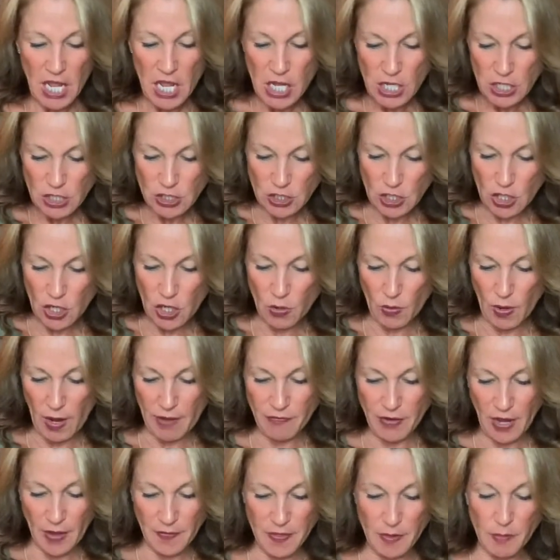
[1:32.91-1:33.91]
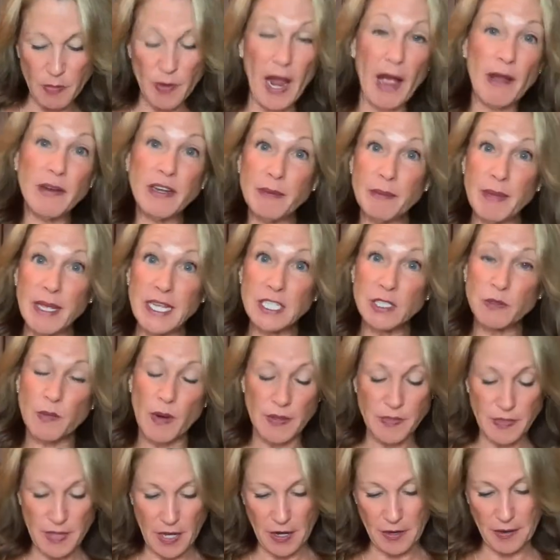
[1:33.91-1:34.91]
So I've got the brownie mix right
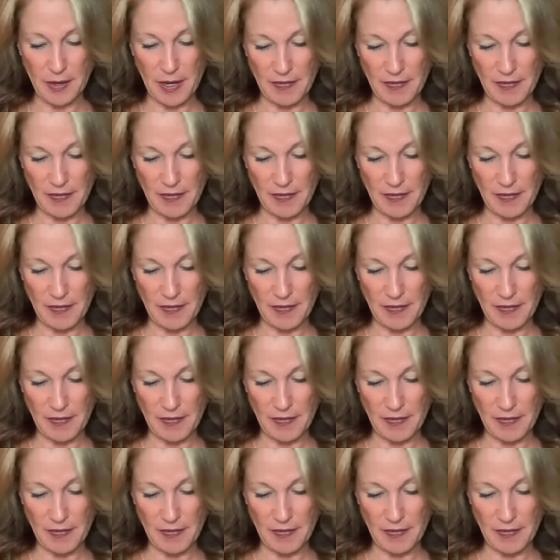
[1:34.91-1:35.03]
there.